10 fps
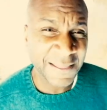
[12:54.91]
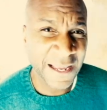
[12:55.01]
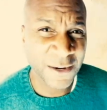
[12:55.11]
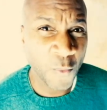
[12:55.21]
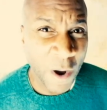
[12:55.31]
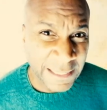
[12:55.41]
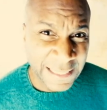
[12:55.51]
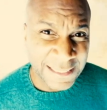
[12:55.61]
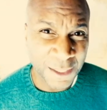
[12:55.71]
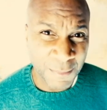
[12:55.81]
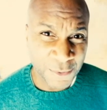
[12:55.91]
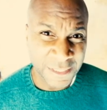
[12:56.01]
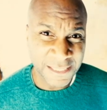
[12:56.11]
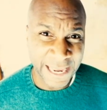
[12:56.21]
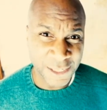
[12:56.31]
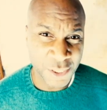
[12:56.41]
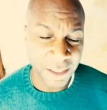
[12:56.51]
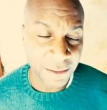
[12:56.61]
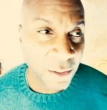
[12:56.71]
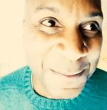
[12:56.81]
And then what needs the most
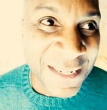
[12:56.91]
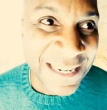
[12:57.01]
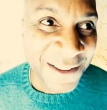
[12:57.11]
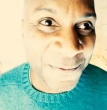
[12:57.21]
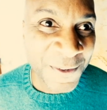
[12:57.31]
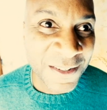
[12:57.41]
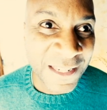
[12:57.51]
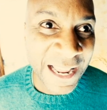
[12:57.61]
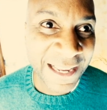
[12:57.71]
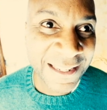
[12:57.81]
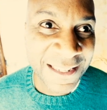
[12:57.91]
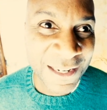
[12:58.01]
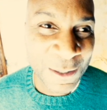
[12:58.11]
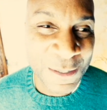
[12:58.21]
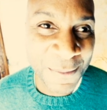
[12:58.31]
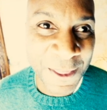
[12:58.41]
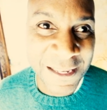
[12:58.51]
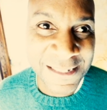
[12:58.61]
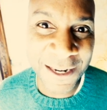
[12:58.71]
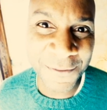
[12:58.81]
attention? I mean, I feel like, you know, some
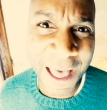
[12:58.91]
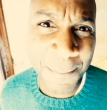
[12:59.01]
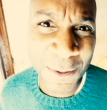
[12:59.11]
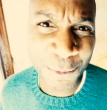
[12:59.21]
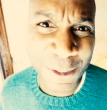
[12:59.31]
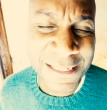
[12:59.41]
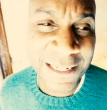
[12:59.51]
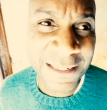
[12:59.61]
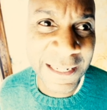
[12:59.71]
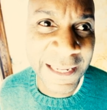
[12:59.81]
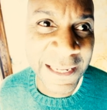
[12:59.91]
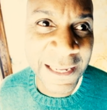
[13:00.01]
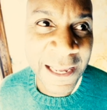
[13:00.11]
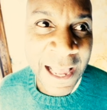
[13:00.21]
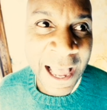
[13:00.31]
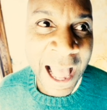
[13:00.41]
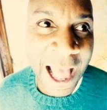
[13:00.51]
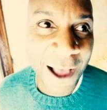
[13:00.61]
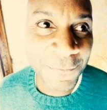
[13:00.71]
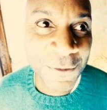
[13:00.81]
things that have happened recently
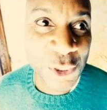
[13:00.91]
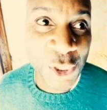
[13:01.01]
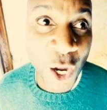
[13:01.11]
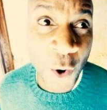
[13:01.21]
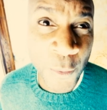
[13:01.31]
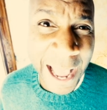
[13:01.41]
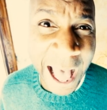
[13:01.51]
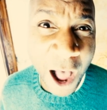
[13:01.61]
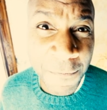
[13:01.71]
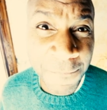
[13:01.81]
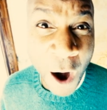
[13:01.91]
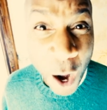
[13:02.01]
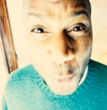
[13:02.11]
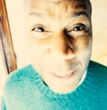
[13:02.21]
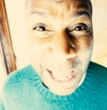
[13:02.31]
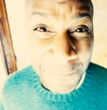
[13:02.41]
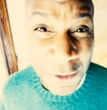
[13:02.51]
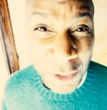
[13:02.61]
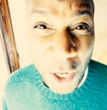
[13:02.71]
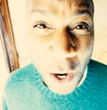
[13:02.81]
have shown how far we have
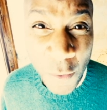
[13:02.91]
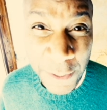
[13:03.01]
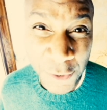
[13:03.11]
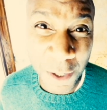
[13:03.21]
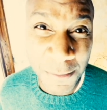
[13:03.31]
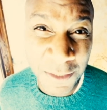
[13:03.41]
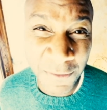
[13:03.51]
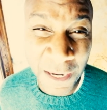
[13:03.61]
to go in terms of